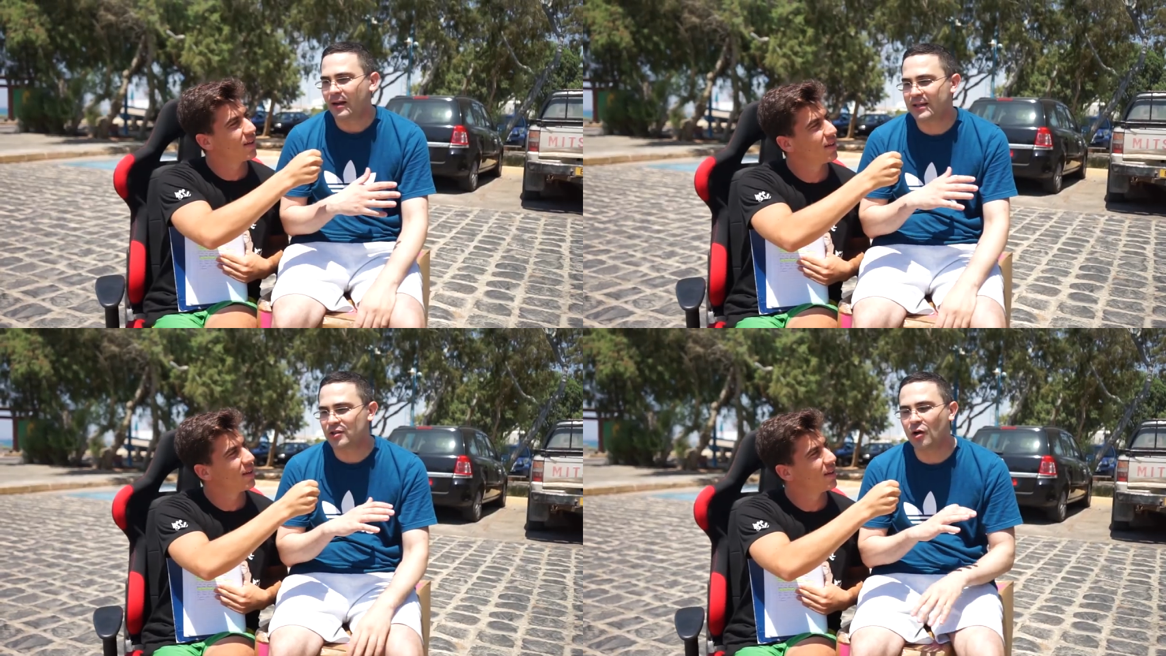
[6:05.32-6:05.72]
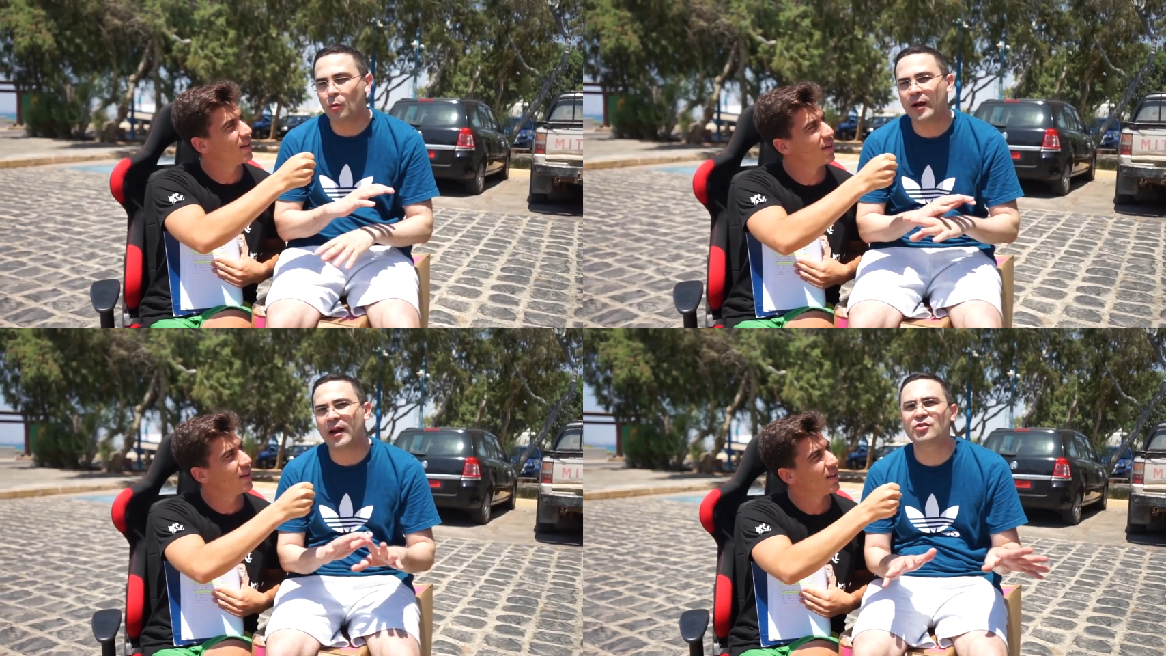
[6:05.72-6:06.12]
Speaker 1: It's not
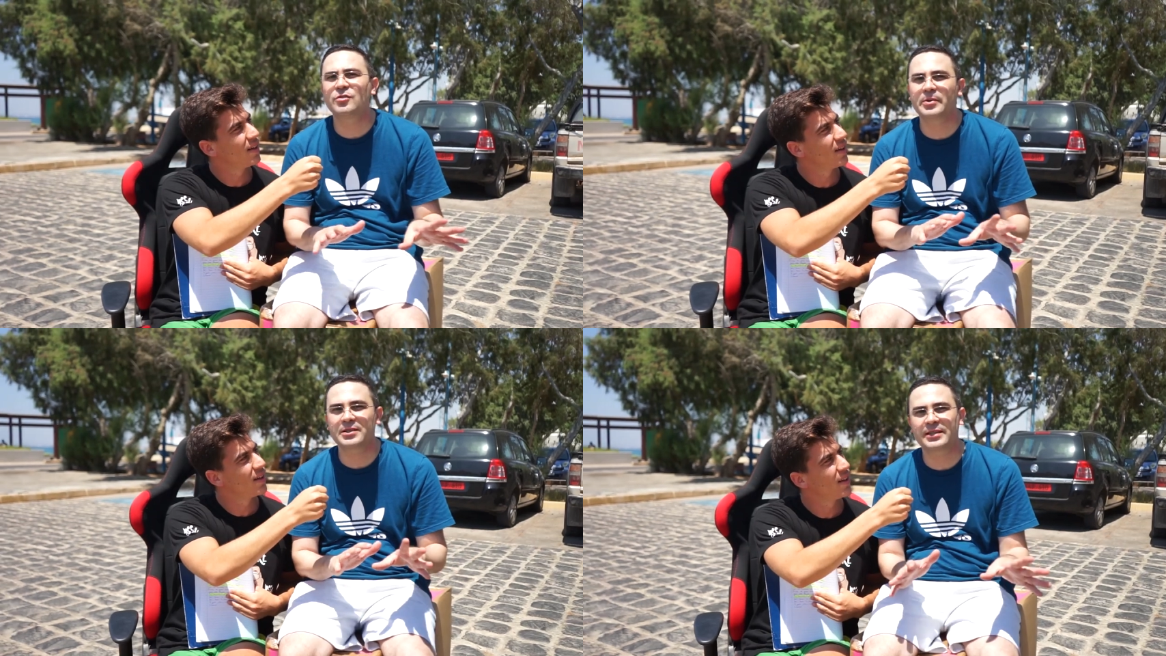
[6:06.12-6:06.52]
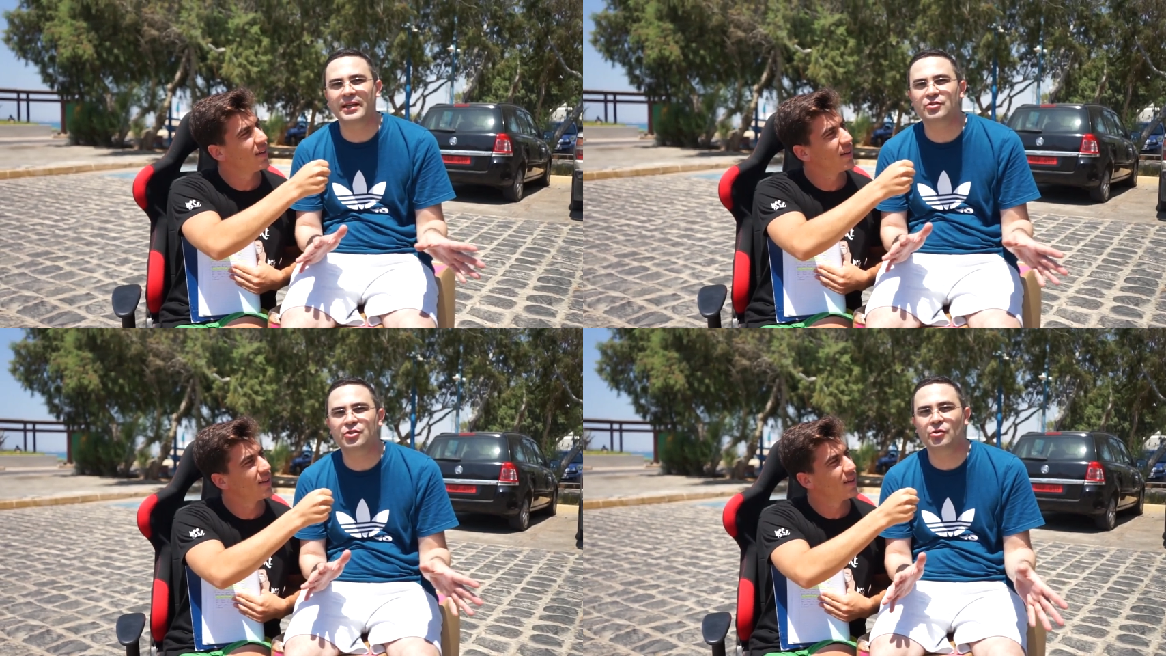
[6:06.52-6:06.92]

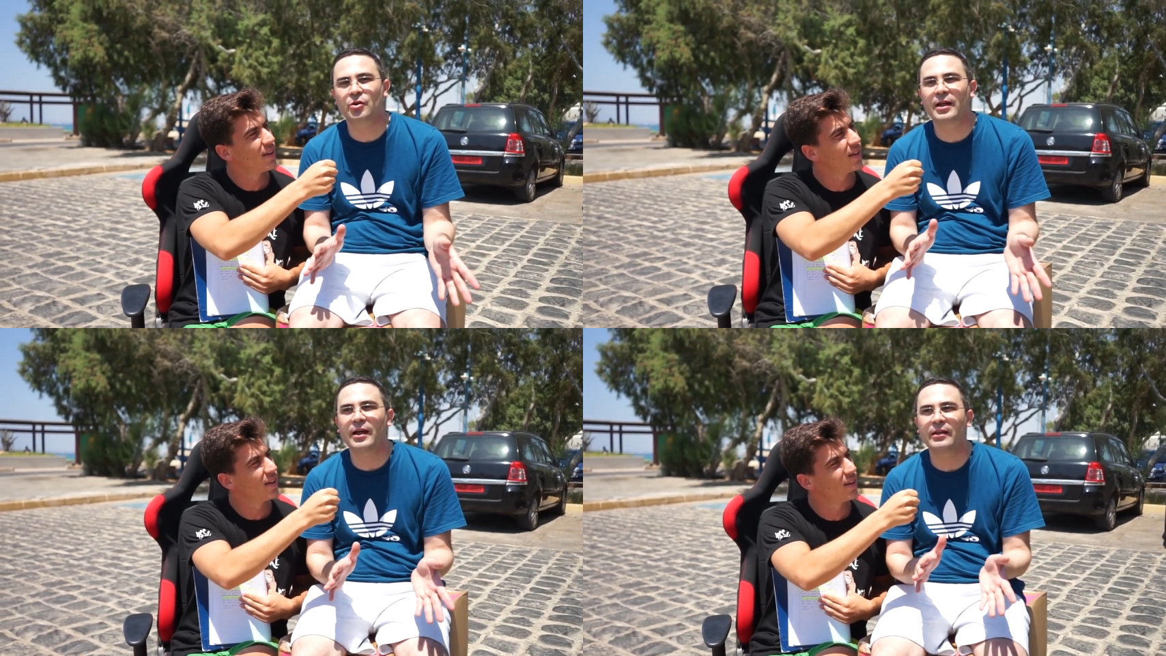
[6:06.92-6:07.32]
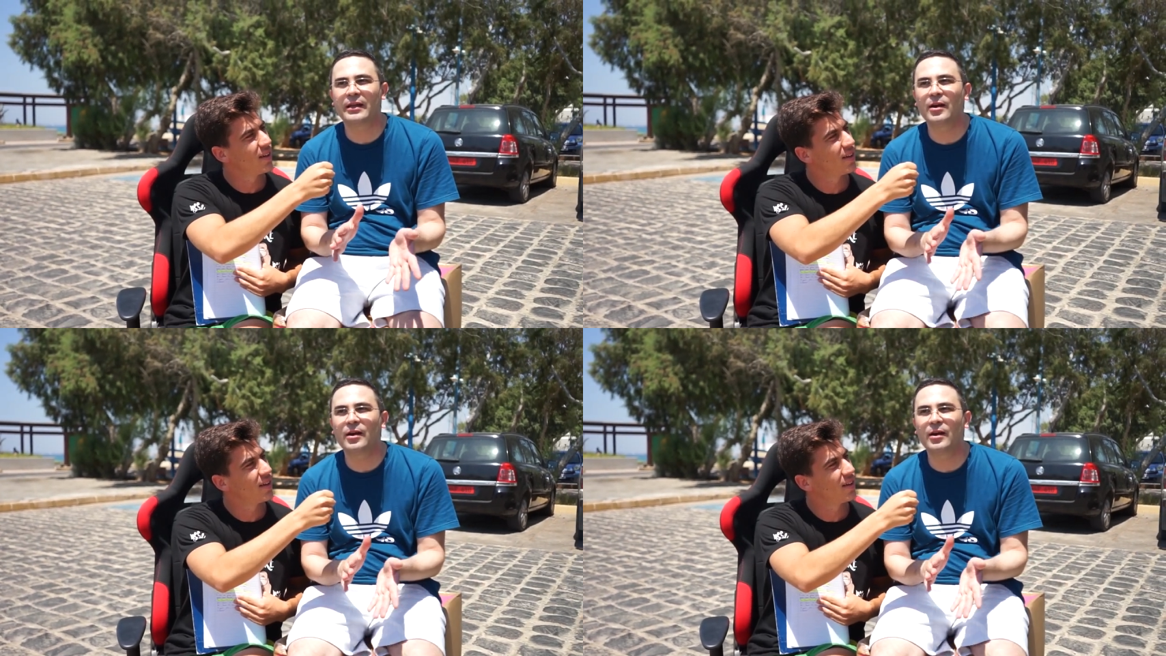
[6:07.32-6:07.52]
100% sure that